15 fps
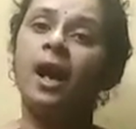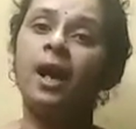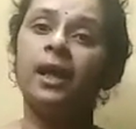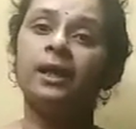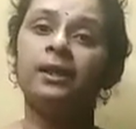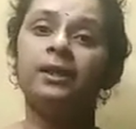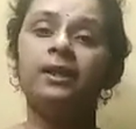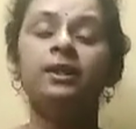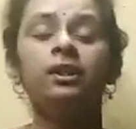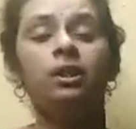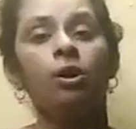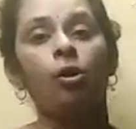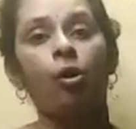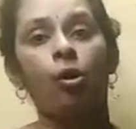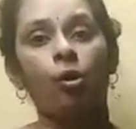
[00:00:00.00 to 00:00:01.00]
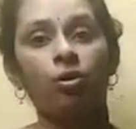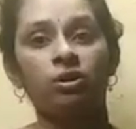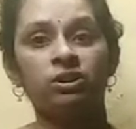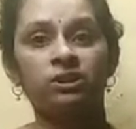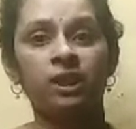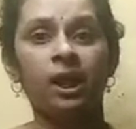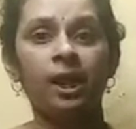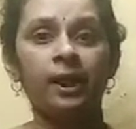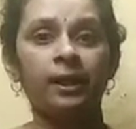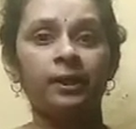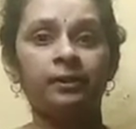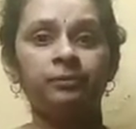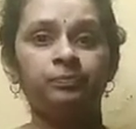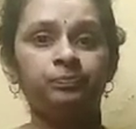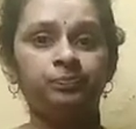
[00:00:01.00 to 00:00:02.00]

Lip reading: iron oxide.